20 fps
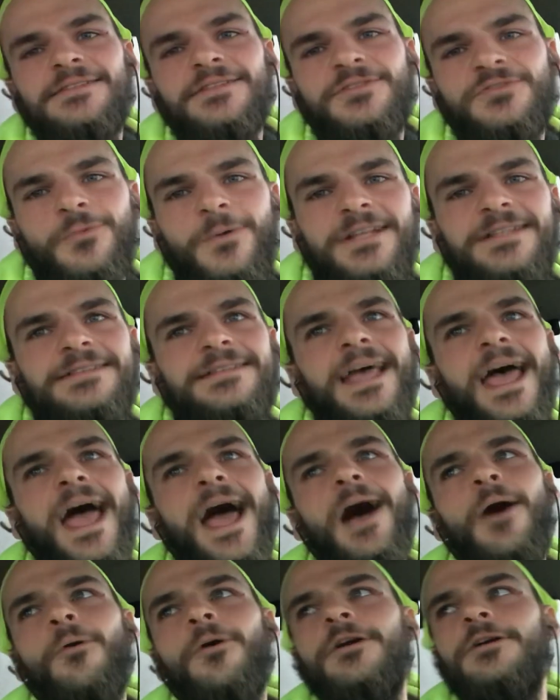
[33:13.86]
the Twin
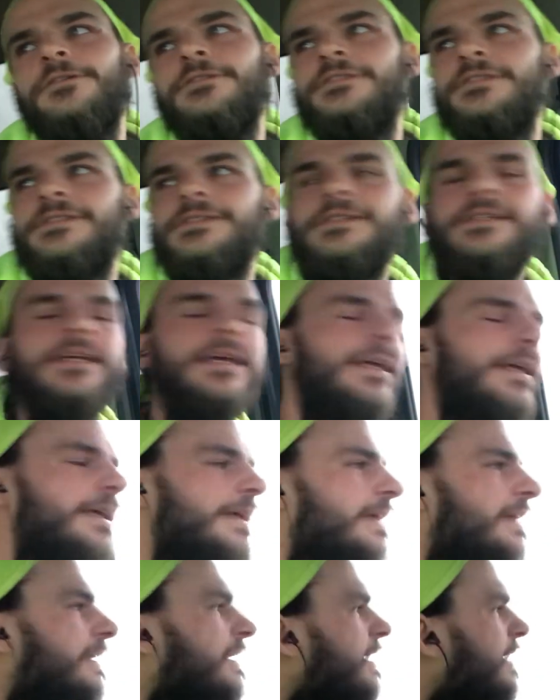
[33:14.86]
Towers,
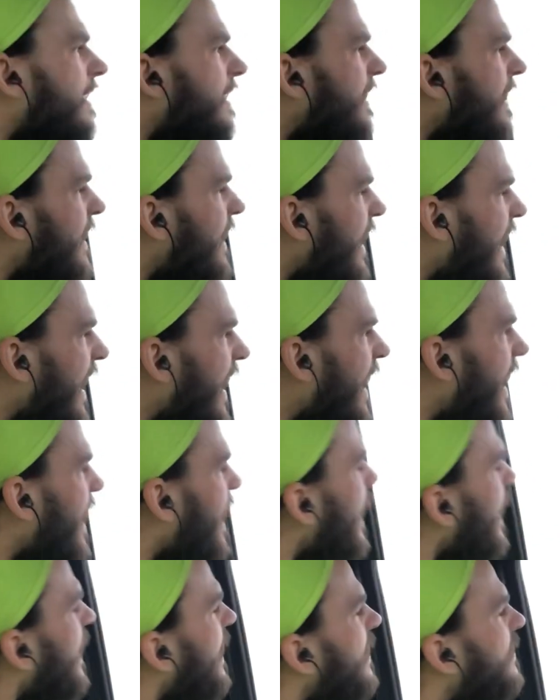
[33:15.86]

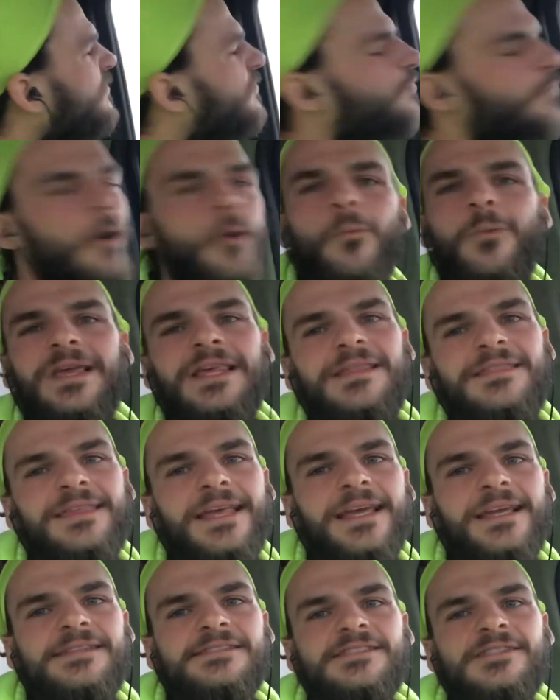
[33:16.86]
is what we
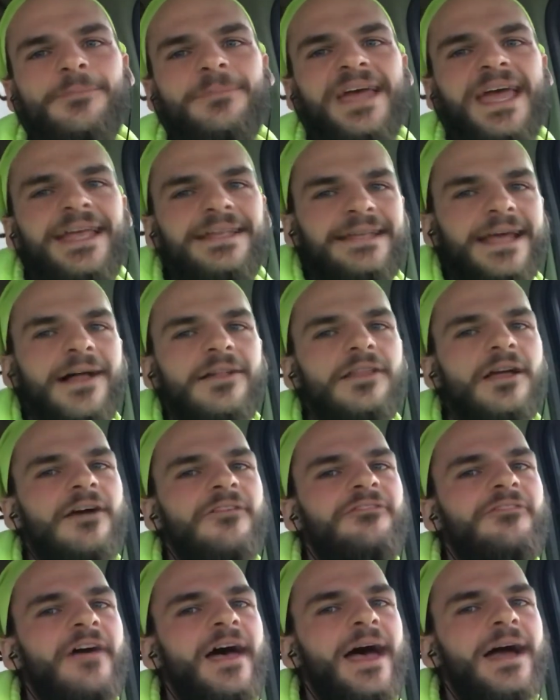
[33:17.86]
think is the Mandela
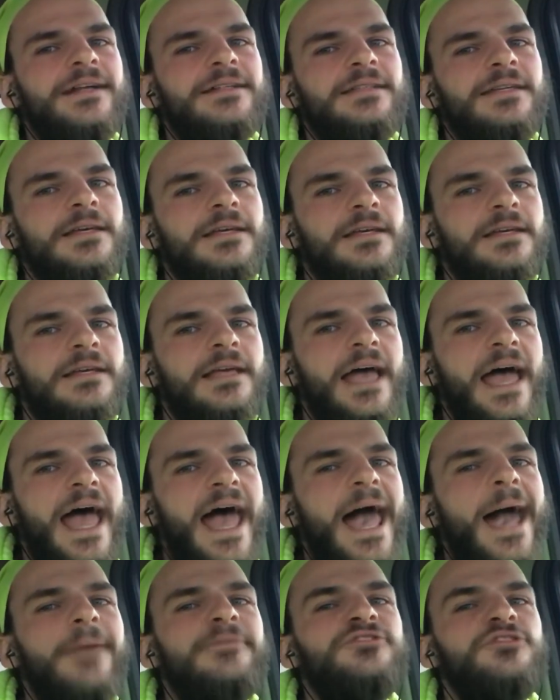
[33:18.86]
effect
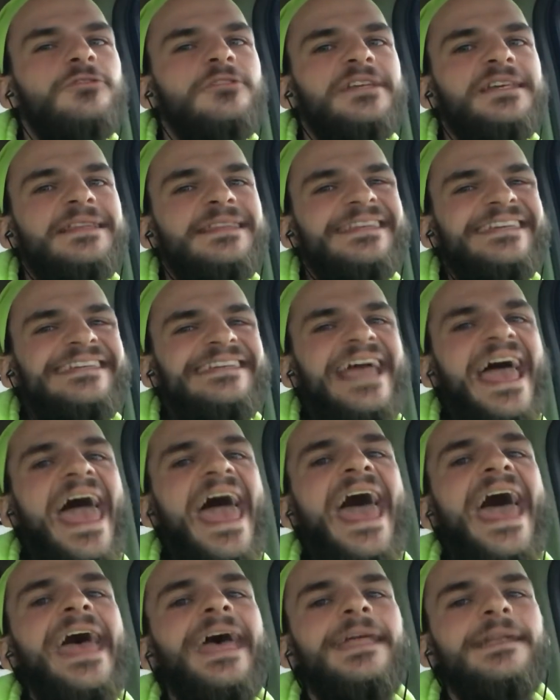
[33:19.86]
actually the
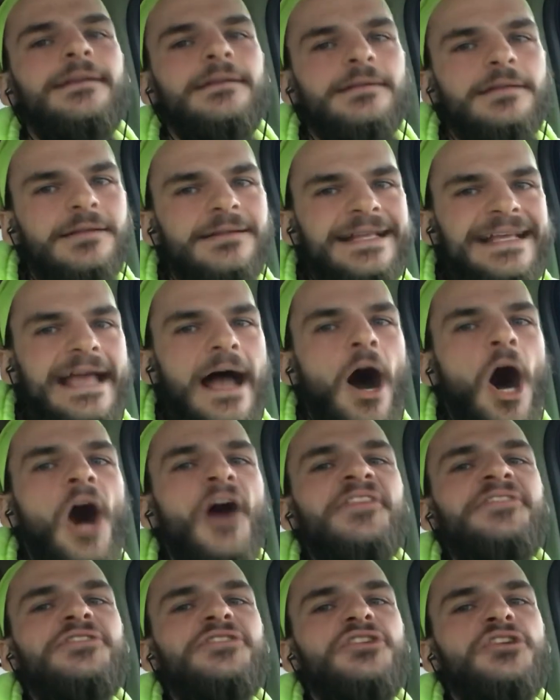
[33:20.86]
end, the
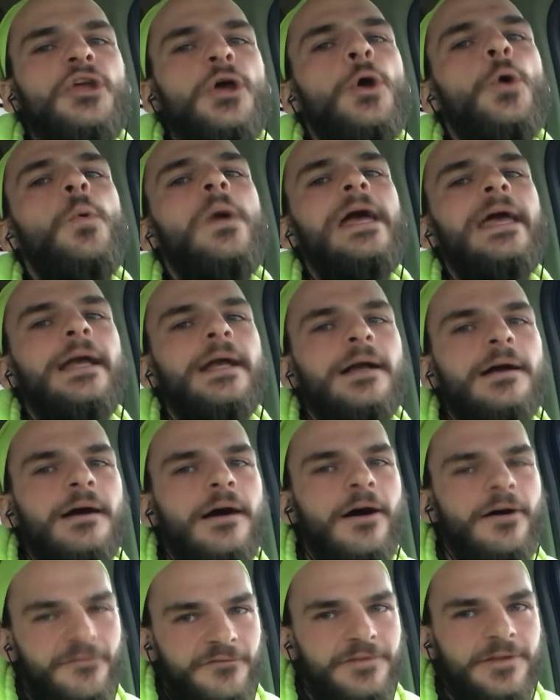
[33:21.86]
undoing
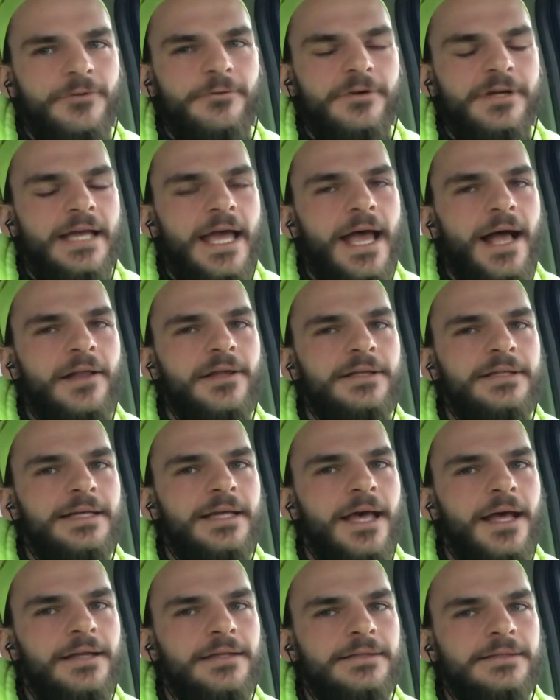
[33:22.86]
of the
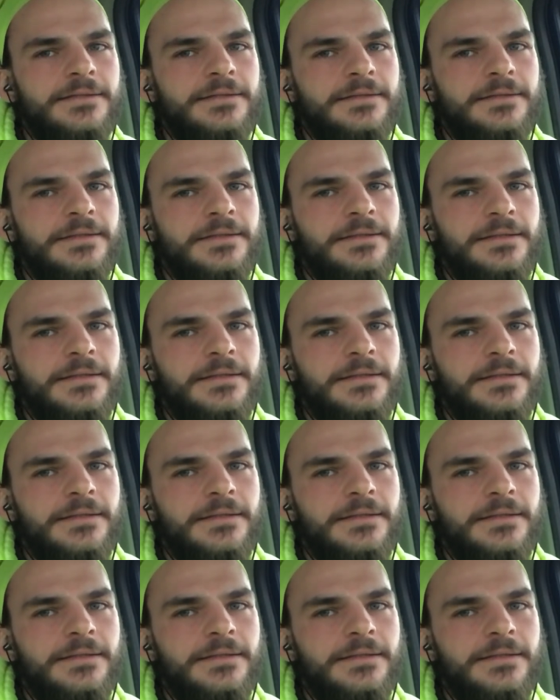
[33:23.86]
reality edits?